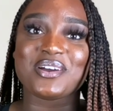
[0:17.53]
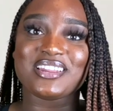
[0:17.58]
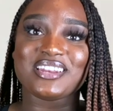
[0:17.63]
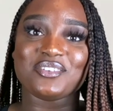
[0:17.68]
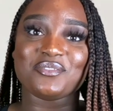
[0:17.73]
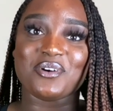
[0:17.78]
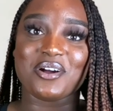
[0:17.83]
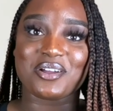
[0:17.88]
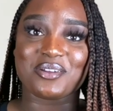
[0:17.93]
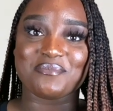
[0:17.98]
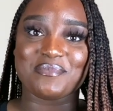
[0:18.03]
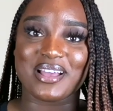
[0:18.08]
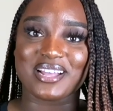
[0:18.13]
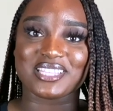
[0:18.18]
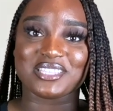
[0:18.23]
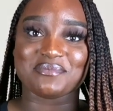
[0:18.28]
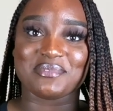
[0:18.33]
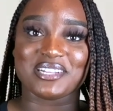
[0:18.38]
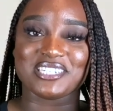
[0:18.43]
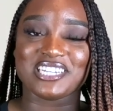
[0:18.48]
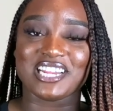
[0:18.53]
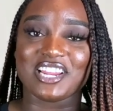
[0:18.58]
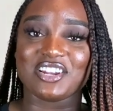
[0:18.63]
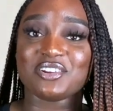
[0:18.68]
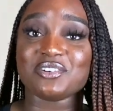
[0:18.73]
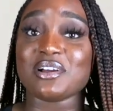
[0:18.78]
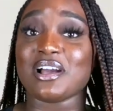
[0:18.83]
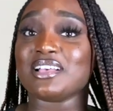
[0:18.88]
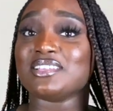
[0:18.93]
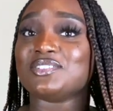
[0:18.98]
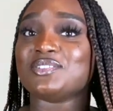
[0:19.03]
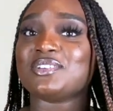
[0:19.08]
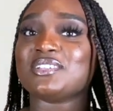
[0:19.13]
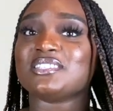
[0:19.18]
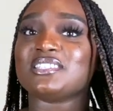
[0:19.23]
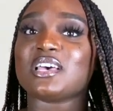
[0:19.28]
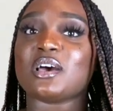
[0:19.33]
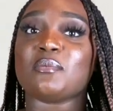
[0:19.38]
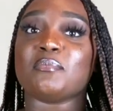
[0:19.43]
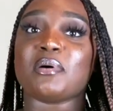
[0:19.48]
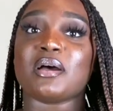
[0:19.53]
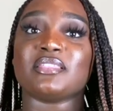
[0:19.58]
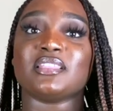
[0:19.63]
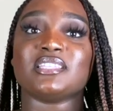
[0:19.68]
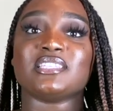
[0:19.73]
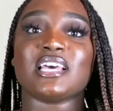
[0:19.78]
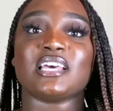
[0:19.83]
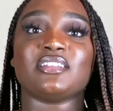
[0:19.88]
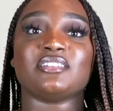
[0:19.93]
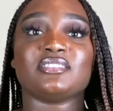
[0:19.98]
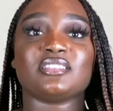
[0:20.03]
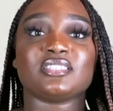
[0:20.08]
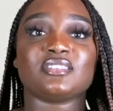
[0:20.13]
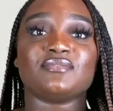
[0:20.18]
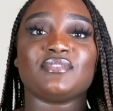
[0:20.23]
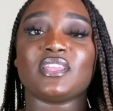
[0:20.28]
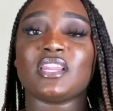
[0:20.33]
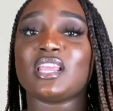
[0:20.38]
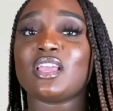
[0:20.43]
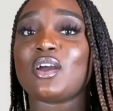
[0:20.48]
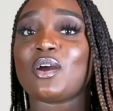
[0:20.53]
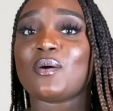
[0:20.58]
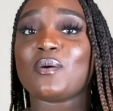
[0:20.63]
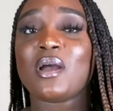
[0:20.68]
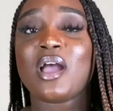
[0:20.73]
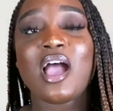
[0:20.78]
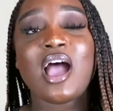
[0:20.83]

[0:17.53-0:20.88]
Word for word: and welcome back to my channel. As you can tell by the title of this video,